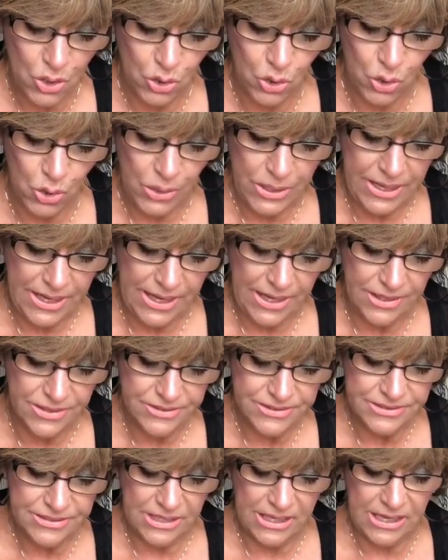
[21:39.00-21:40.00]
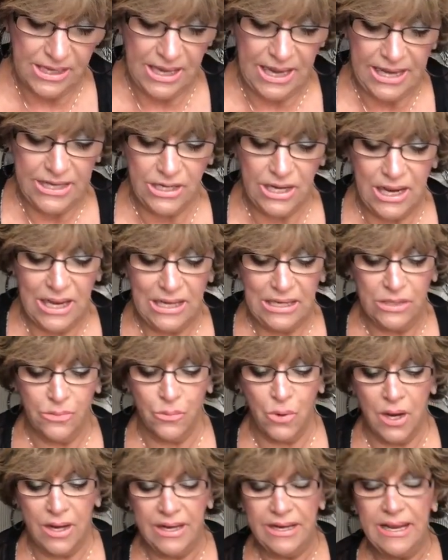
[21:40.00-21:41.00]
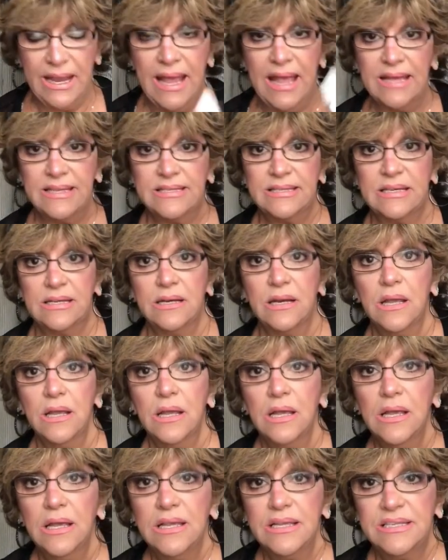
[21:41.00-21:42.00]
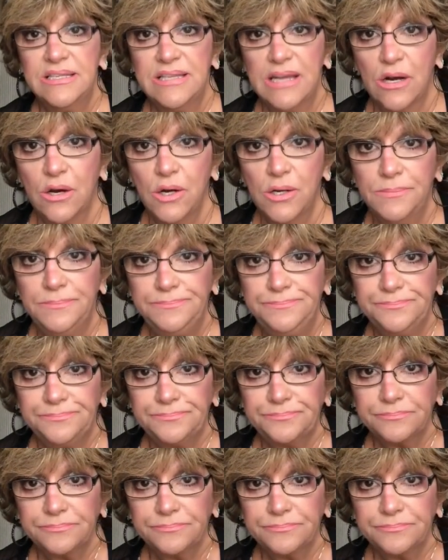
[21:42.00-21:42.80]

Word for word: L'Oreal's hyaluronic acid serum.